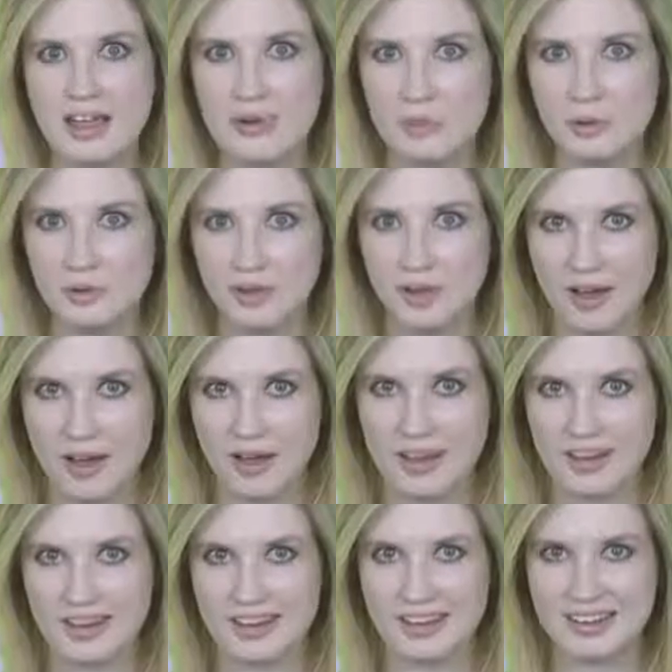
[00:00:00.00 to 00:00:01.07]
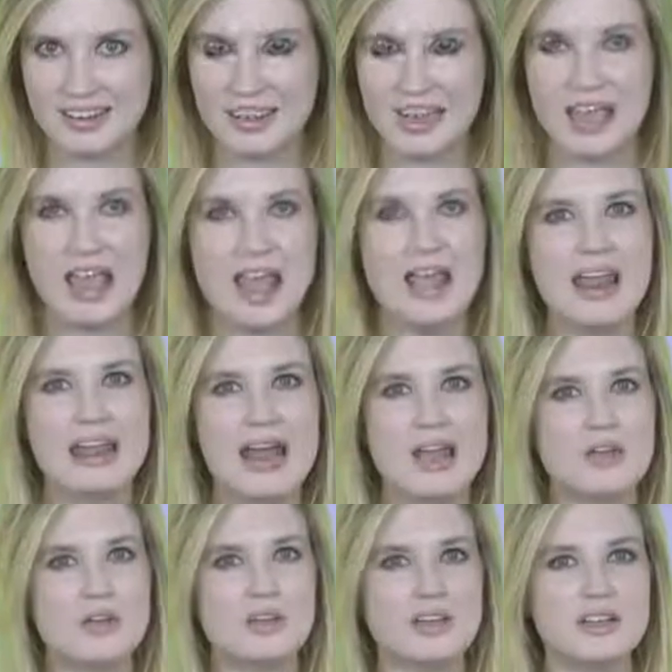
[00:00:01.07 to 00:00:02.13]
and Mulan. Now
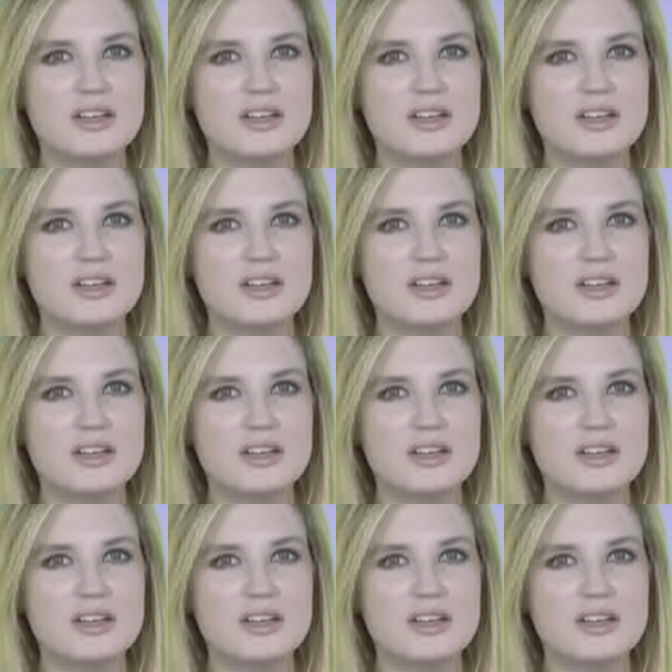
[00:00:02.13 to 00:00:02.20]
you can